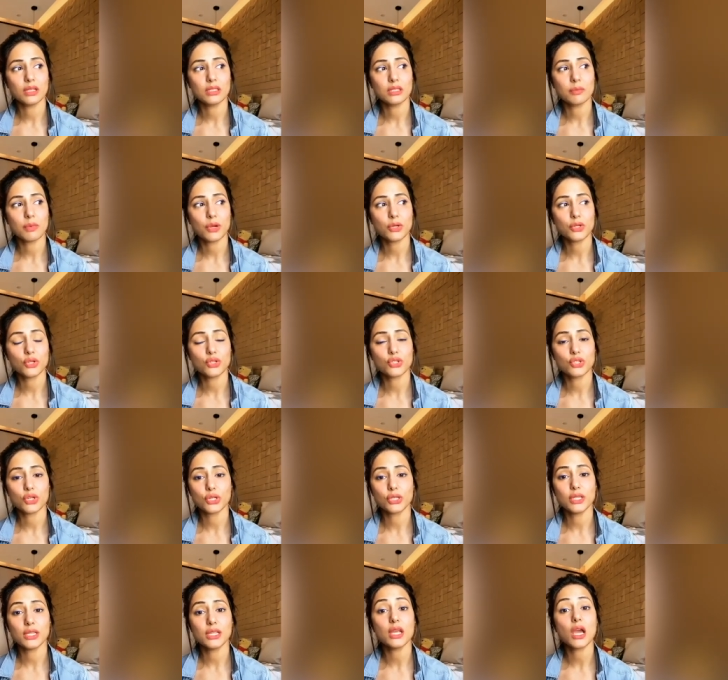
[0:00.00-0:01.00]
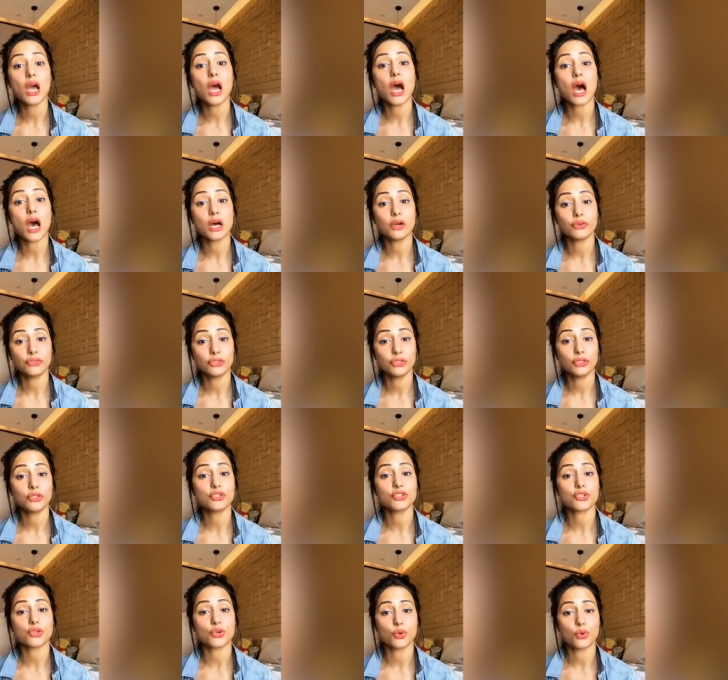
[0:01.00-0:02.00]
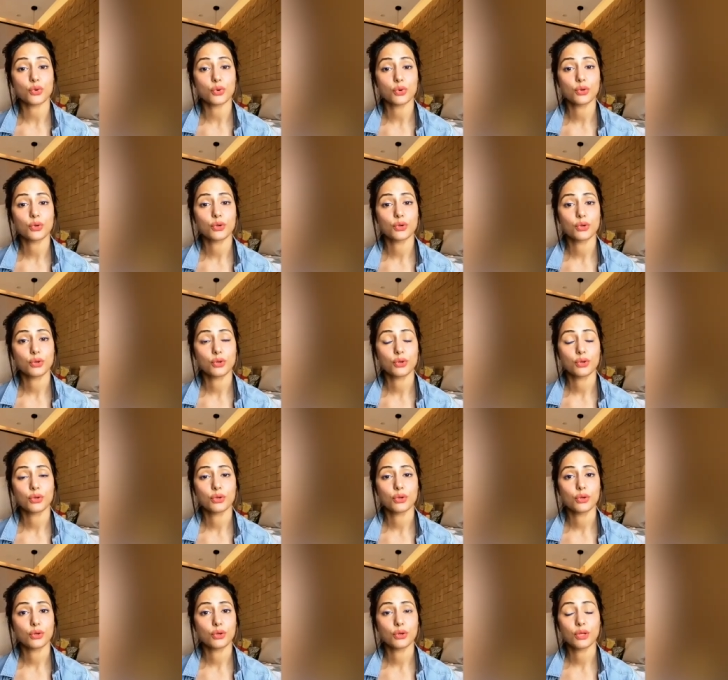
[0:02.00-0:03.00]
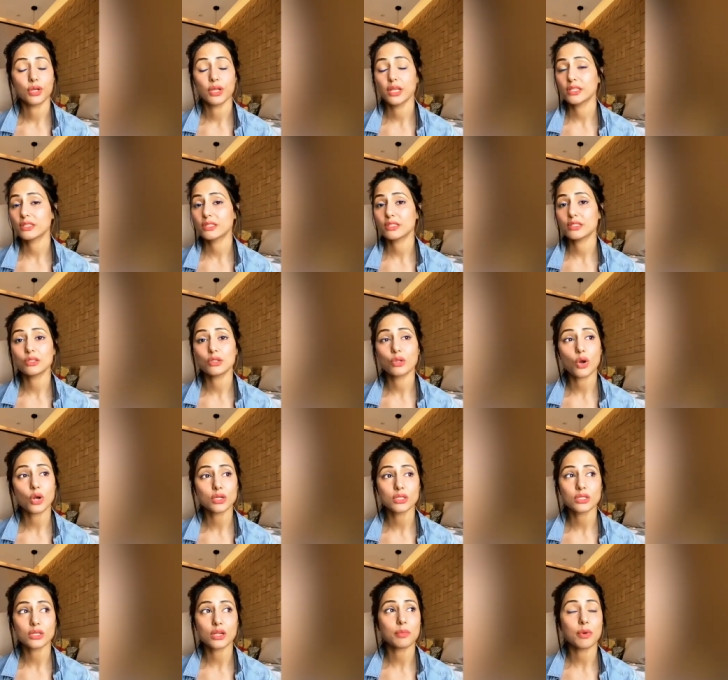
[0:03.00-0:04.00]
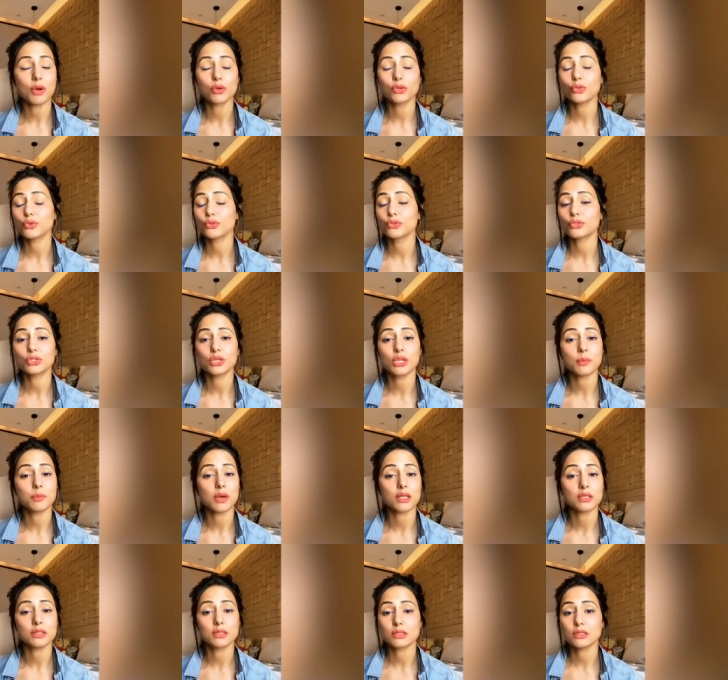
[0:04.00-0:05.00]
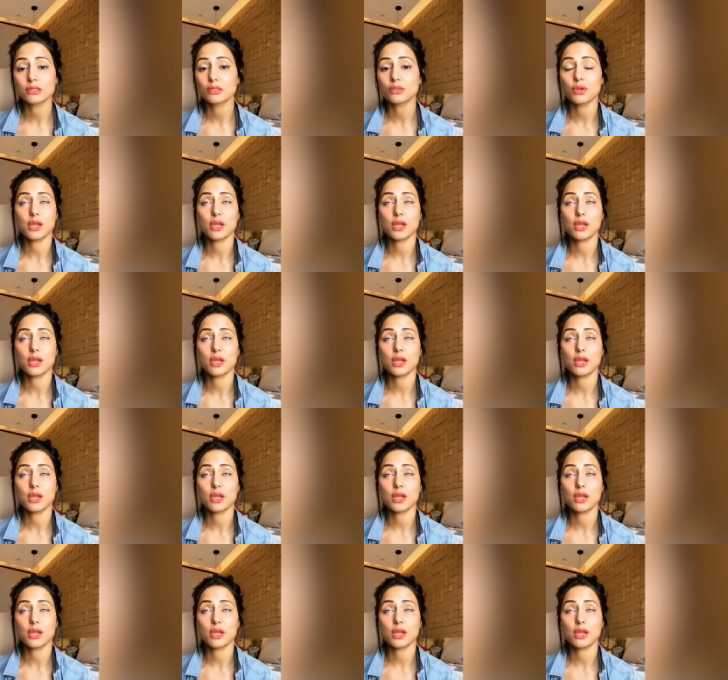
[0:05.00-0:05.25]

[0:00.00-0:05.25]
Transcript: it's about your journey after the show. it's not about those 3 months,